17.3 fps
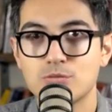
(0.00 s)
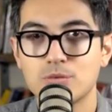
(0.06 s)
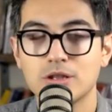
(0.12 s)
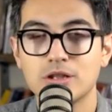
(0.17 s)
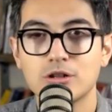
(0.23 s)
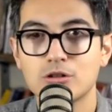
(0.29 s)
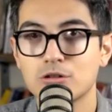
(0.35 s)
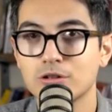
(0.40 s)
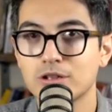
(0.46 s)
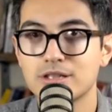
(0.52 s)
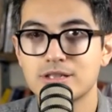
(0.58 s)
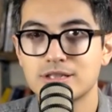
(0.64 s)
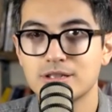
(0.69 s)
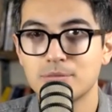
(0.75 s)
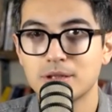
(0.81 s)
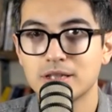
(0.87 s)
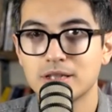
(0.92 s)
political
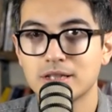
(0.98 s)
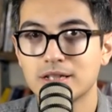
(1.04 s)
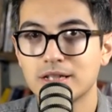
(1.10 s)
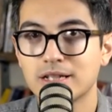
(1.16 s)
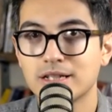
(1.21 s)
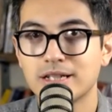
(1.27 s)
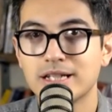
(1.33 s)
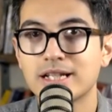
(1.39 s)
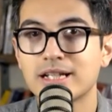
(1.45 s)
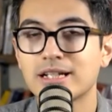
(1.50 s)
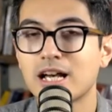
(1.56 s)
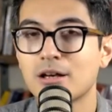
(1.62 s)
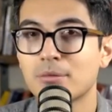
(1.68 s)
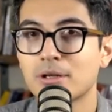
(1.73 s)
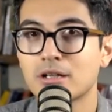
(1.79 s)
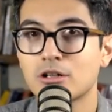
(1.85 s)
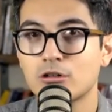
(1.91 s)
instability, and
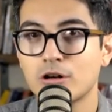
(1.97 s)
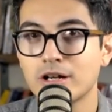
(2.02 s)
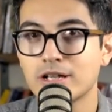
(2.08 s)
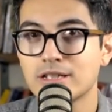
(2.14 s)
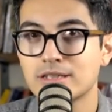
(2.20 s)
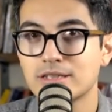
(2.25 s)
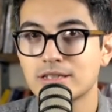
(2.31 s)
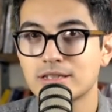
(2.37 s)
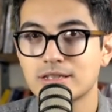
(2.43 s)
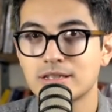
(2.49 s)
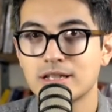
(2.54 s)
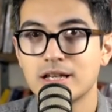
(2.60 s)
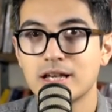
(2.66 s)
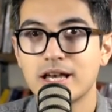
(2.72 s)
economic crisis